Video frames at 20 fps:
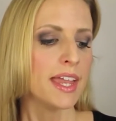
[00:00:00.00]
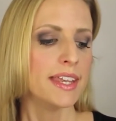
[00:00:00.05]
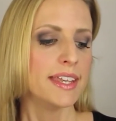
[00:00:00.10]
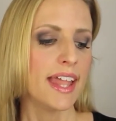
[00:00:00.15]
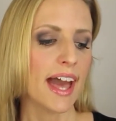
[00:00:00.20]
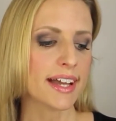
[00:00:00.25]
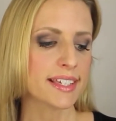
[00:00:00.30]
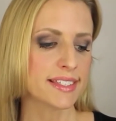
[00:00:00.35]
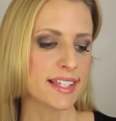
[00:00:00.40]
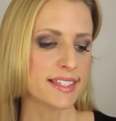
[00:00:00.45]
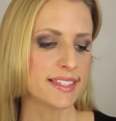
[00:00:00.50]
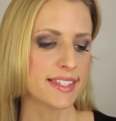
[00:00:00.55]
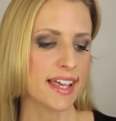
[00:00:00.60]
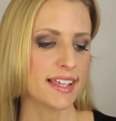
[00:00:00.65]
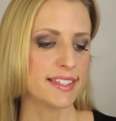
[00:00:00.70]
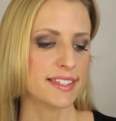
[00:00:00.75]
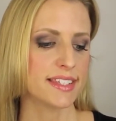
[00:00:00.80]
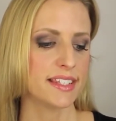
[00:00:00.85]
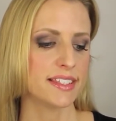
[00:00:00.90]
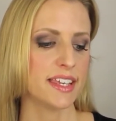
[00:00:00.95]
Next it
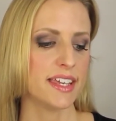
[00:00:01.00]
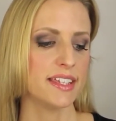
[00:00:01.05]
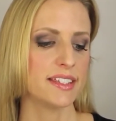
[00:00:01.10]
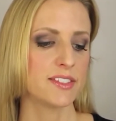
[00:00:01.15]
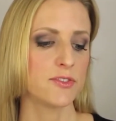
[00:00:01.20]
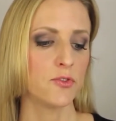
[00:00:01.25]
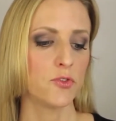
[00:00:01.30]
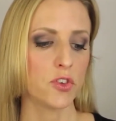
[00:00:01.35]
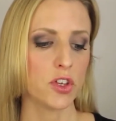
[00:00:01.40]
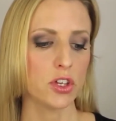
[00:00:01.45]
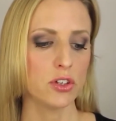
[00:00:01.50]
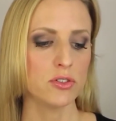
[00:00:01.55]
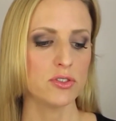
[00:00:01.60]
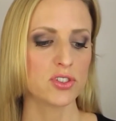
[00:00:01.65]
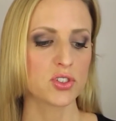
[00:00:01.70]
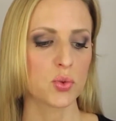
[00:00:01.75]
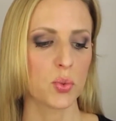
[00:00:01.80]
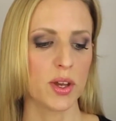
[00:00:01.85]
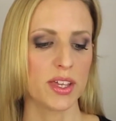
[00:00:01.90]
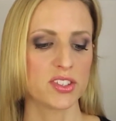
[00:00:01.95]
says it is
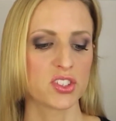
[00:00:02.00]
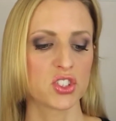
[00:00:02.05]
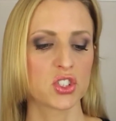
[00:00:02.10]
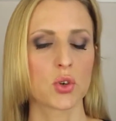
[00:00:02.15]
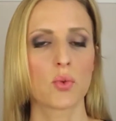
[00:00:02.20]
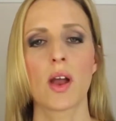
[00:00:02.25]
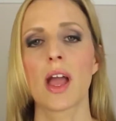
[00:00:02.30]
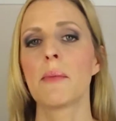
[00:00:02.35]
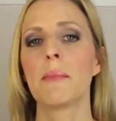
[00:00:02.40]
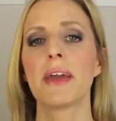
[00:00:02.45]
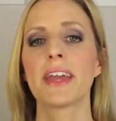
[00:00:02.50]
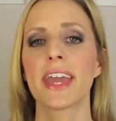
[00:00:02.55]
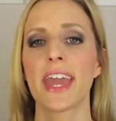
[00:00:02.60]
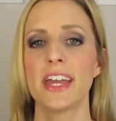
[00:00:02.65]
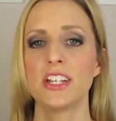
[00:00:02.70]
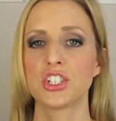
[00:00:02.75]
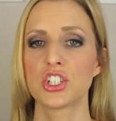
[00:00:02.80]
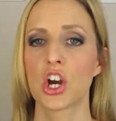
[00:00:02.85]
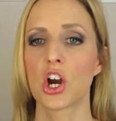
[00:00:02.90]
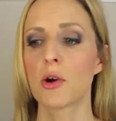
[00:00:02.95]
infused with ceramic
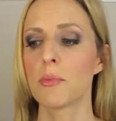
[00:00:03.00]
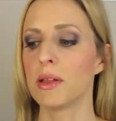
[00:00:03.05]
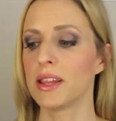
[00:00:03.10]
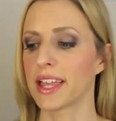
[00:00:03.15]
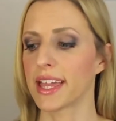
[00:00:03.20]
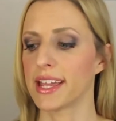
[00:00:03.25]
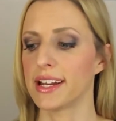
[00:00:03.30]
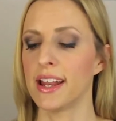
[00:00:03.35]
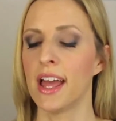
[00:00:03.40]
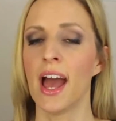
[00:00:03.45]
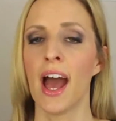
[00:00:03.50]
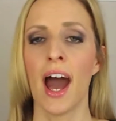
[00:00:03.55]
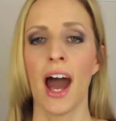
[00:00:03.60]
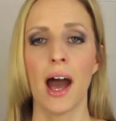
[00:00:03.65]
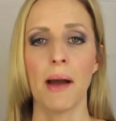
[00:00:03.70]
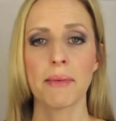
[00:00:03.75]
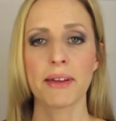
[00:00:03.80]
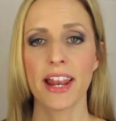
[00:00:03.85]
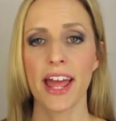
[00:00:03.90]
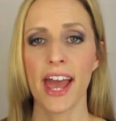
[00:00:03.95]
and tourmaline.
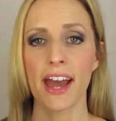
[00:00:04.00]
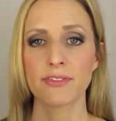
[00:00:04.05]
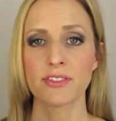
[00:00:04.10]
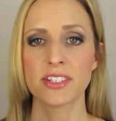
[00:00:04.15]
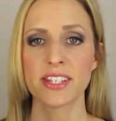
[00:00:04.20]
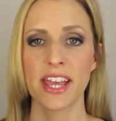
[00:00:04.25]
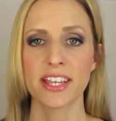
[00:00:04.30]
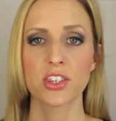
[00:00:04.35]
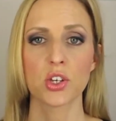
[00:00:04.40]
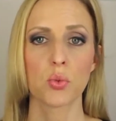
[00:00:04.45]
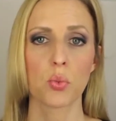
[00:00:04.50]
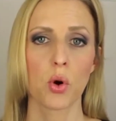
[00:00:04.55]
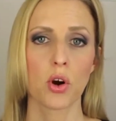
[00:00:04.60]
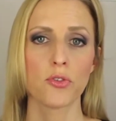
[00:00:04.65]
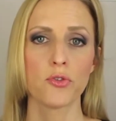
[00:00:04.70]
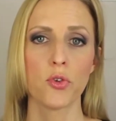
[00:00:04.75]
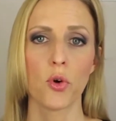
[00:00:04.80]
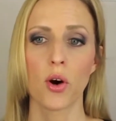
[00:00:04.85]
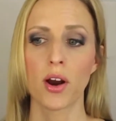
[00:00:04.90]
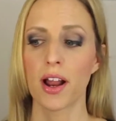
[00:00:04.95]
I'm going to have to take their
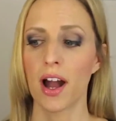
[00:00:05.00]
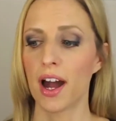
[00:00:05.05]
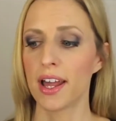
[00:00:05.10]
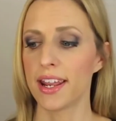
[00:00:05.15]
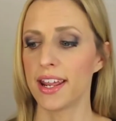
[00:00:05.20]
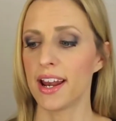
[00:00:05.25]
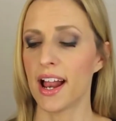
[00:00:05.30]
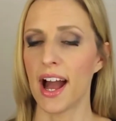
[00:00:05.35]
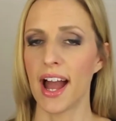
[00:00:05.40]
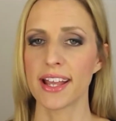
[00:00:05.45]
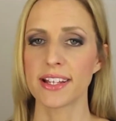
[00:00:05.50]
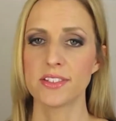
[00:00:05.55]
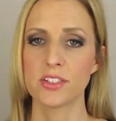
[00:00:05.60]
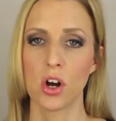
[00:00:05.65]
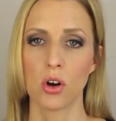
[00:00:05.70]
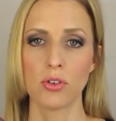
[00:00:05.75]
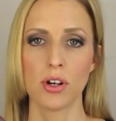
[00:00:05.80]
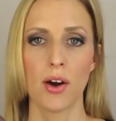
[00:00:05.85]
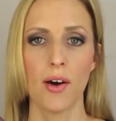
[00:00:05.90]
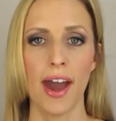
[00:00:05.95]
word for it on it. I
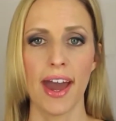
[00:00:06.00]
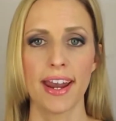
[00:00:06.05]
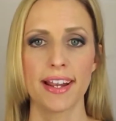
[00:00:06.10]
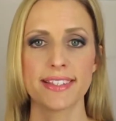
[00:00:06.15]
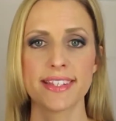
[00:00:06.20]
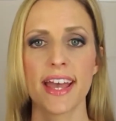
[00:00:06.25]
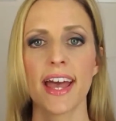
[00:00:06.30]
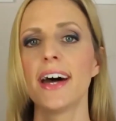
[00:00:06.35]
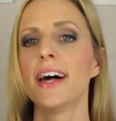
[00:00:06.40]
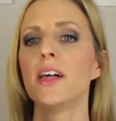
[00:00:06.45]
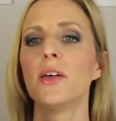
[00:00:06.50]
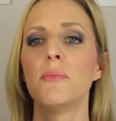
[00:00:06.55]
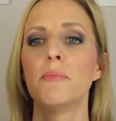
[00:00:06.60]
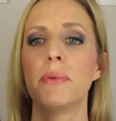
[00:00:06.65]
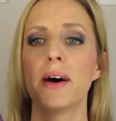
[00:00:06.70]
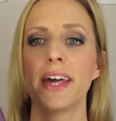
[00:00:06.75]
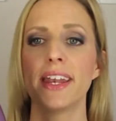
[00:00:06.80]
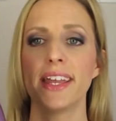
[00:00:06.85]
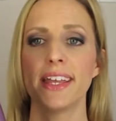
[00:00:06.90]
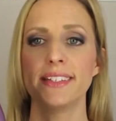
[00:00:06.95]
don't know how to tell,
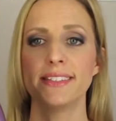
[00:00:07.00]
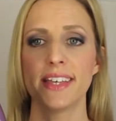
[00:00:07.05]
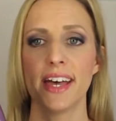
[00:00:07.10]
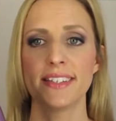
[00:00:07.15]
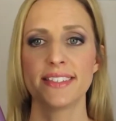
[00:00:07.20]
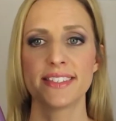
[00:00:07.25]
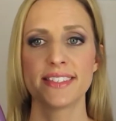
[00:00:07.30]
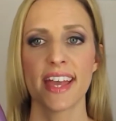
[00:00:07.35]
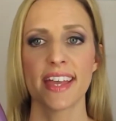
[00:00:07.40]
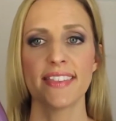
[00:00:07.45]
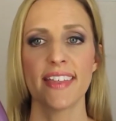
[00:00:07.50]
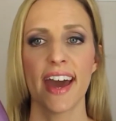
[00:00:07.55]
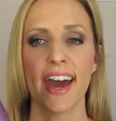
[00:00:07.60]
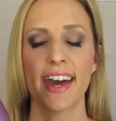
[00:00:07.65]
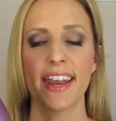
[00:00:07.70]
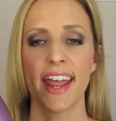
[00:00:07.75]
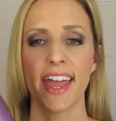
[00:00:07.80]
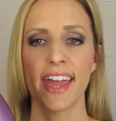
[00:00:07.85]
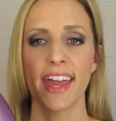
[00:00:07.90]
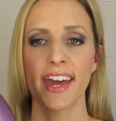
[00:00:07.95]
but it does say
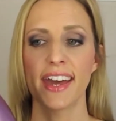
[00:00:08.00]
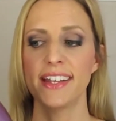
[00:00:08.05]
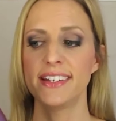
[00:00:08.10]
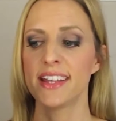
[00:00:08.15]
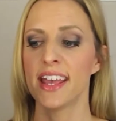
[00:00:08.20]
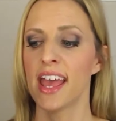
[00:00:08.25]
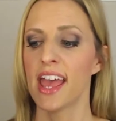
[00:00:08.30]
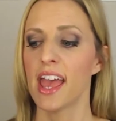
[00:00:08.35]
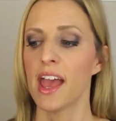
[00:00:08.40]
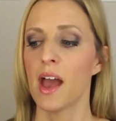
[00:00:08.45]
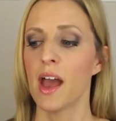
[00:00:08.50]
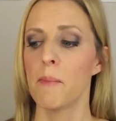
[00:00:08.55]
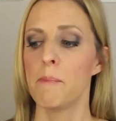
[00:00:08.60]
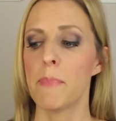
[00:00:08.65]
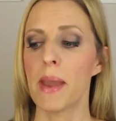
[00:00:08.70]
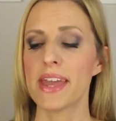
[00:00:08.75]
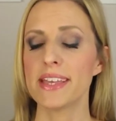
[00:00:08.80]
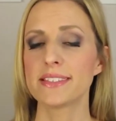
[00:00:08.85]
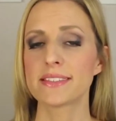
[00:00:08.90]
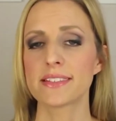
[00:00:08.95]
that, and
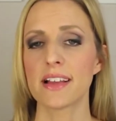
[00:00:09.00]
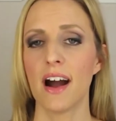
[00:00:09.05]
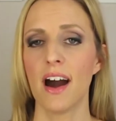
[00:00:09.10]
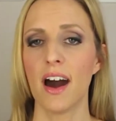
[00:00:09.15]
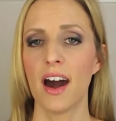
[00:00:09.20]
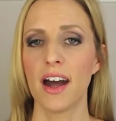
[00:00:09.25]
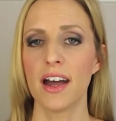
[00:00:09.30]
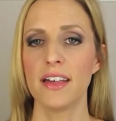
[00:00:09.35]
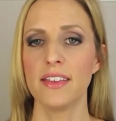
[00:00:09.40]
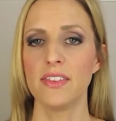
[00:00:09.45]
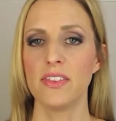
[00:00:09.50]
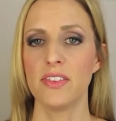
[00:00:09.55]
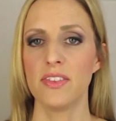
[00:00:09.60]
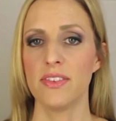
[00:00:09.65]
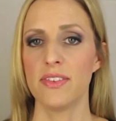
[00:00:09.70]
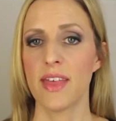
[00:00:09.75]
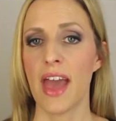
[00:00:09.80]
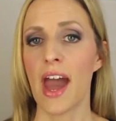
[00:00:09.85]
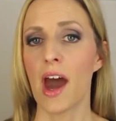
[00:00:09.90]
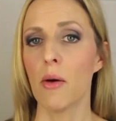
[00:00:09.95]
based on
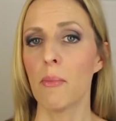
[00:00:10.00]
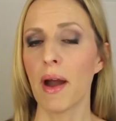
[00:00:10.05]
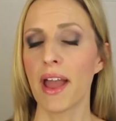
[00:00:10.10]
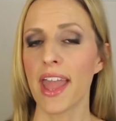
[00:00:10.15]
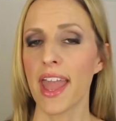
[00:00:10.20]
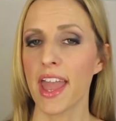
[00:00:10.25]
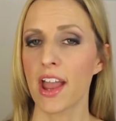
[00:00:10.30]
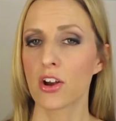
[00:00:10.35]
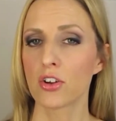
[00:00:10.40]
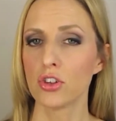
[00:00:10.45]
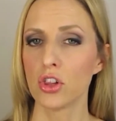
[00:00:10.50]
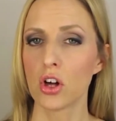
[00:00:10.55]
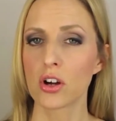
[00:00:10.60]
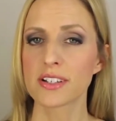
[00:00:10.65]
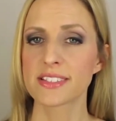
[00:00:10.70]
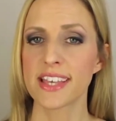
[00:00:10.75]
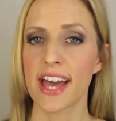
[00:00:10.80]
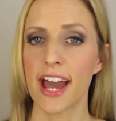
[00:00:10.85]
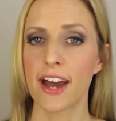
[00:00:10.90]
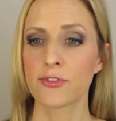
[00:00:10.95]
how my hair
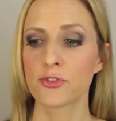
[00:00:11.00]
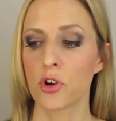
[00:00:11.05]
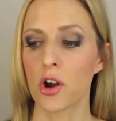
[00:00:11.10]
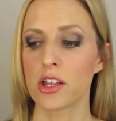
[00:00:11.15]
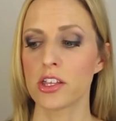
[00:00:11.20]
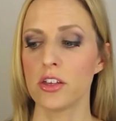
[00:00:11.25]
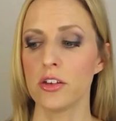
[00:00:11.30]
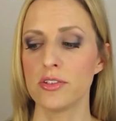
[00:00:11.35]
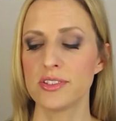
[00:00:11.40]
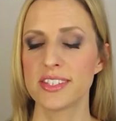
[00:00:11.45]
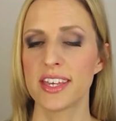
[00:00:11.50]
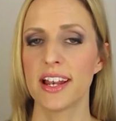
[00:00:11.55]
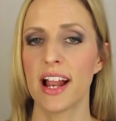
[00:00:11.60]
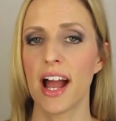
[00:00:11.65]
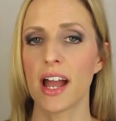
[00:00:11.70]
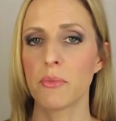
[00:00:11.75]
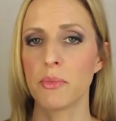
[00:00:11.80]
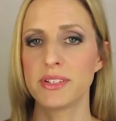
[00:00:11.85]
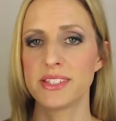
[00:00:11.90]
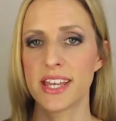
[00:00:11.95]
looks after I use it,
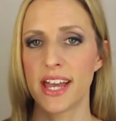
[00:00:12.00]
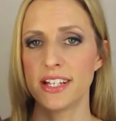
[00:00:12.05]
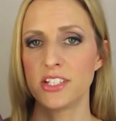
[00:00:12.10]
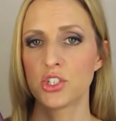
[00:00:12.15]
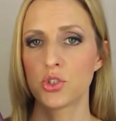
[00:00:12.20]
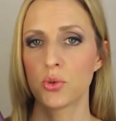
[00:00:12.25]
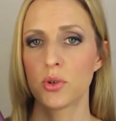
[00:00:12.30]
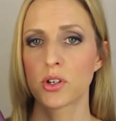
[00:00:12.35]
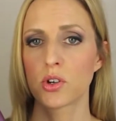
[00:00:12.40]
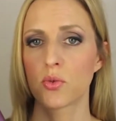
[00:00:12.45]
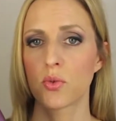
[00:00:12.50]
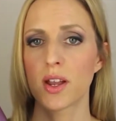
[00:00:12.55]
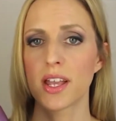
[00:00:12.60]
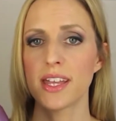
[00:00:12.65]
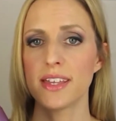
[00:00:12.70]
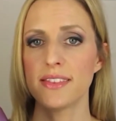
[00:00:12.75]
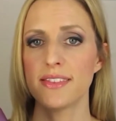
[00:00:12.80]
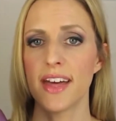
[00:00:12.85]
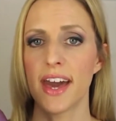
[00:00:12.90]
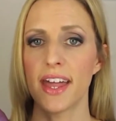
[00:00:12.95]
I would tend to
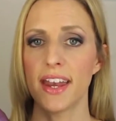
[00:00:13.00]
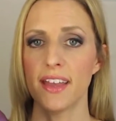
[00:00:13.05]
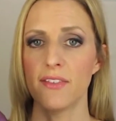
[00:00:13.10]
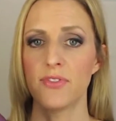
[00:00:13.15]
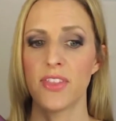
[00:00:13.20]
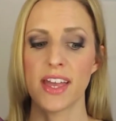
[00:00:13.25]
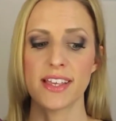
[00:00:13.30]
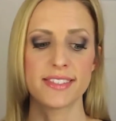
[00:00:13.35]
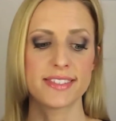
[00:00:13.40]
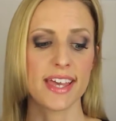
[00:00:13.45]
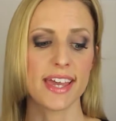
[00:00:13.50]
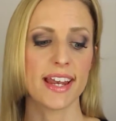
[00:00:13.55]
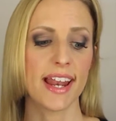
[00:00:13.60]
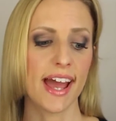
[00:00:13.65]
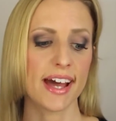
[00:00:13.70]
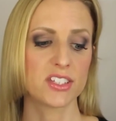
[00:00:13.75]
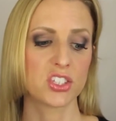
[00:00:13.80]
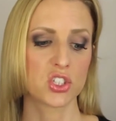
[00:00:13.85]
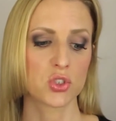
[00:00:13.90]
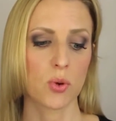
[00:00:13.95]
agree that if they say it
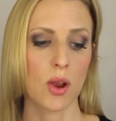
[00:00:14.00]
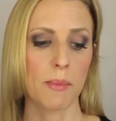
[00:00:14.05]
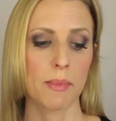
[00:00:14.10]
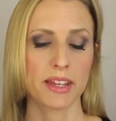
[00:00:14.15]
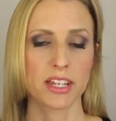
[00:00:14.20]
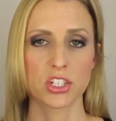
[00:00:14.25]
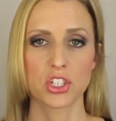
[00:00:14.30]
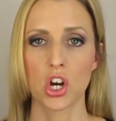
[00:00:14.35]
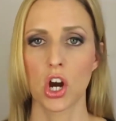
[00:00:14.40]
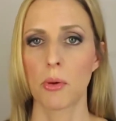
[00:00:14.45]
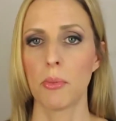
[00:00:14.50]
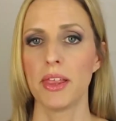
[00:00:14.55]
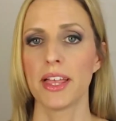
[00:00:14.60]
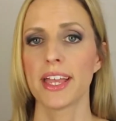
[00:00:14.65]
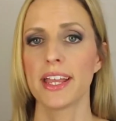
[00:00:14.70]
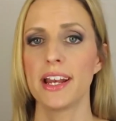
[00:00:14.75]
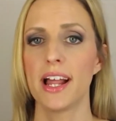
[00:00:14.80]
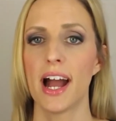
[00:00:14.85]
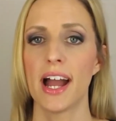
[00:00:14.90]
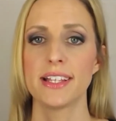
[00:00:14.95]
has ceramic and
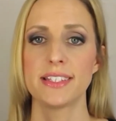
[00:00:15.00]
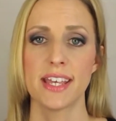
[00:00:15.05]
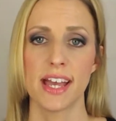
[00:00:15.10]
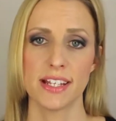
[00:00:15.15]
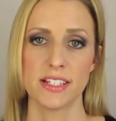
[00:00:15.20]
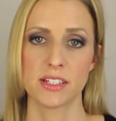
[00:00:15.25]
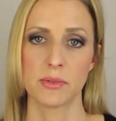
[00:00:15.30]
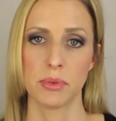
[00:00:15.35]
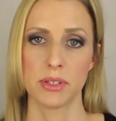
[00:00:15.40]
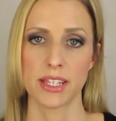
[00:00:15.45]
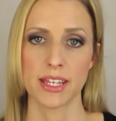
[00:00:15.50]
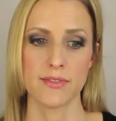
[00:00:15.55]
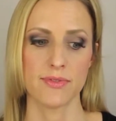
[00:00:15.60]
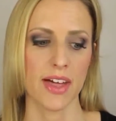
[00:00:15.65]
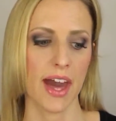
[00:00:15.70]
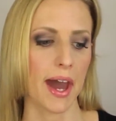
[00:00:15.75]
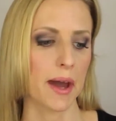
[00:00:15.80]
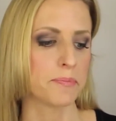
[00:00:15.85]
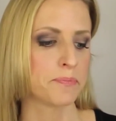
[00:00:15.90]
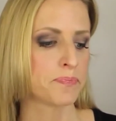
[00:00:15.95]
tourmaline, I tend to believe
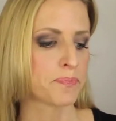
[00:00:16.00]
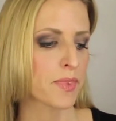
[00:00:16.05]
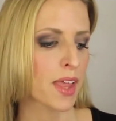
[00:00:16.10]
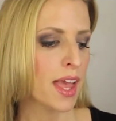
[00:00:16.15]
that.